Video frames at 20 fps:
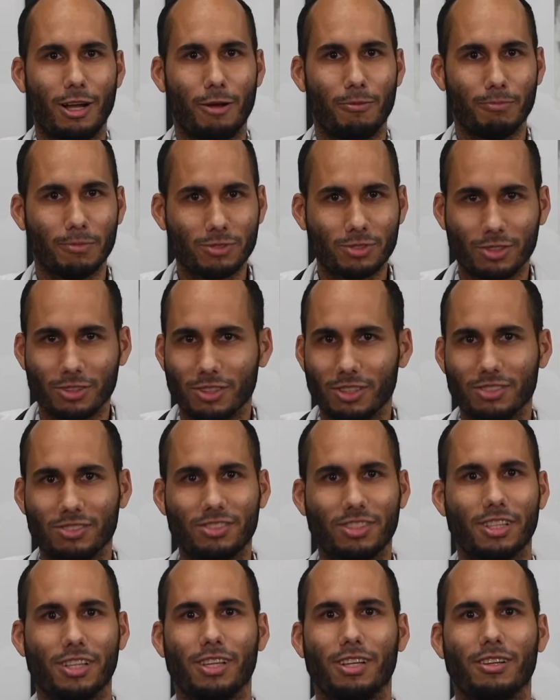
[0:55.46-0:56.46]
Certainly
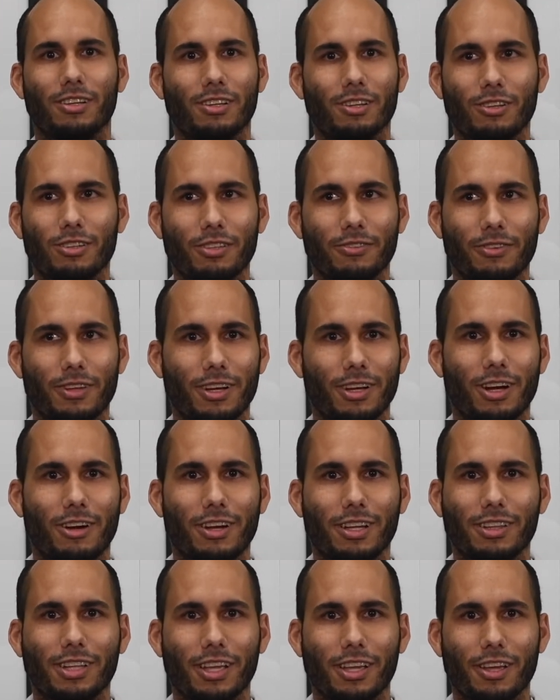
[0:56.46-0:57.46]
seeing, you know, the
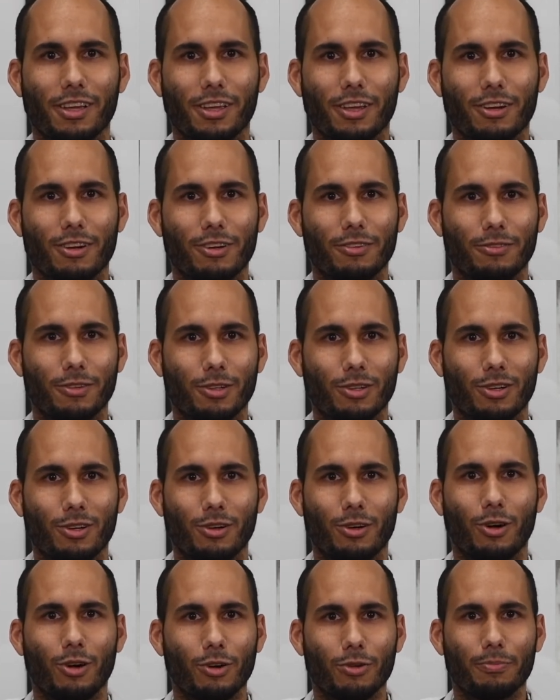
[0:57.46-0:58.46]
veterinarian taking care of our
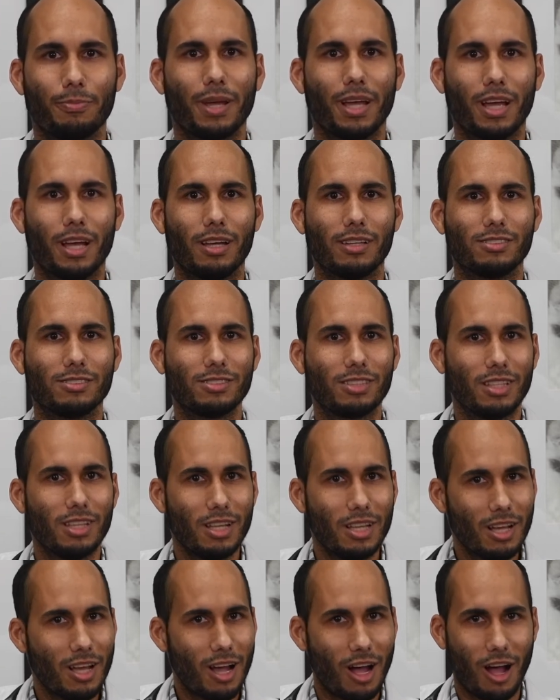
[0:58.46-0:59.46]
own pets,
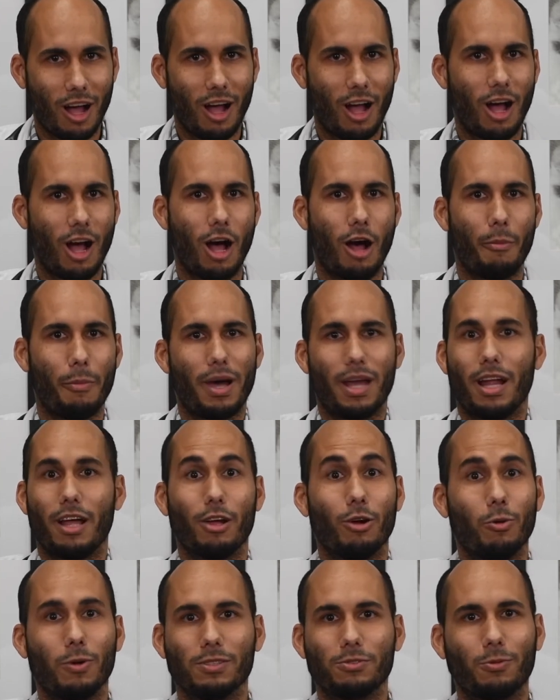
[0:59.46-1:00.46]
and I
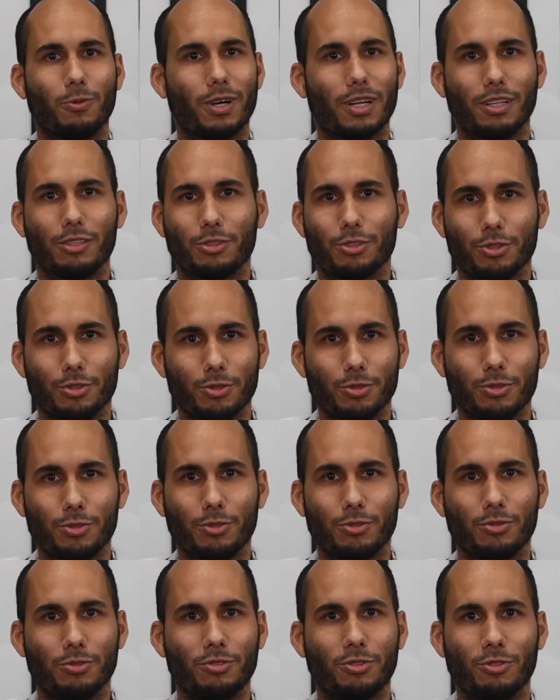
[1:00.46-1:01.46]
always wanted to
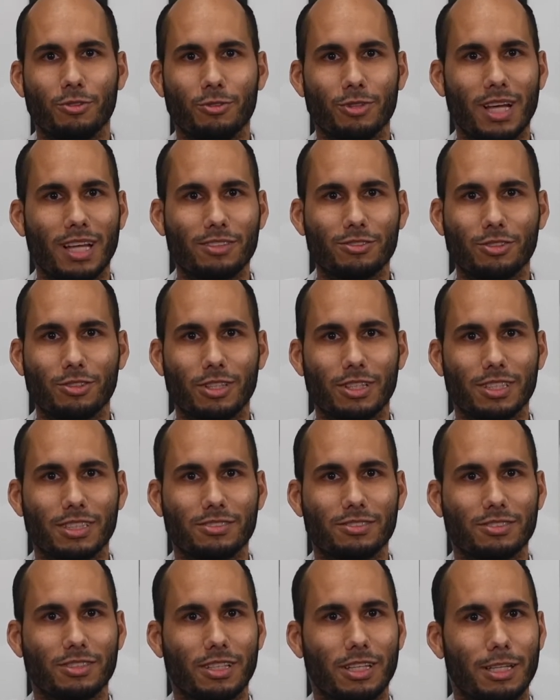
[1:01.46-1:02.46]
do that. So I
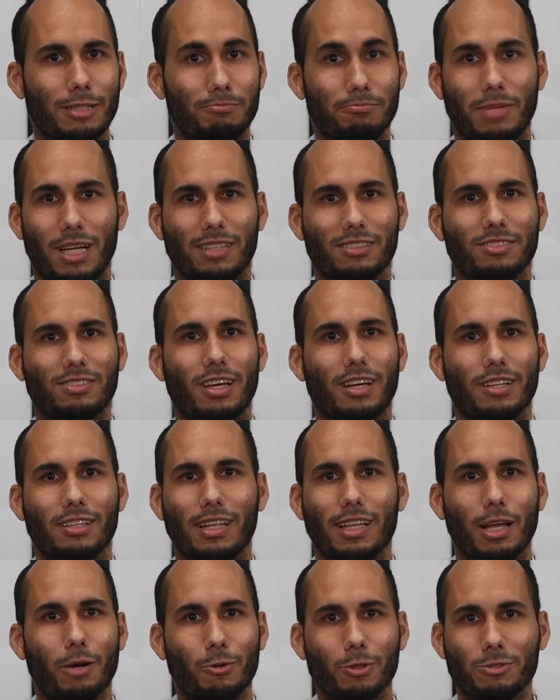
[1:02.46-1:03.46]
guess I decided that
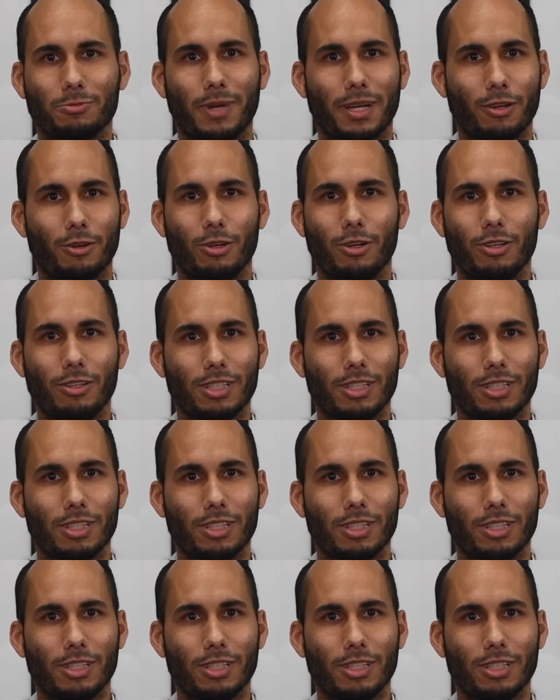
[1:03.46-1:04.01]
that was my goal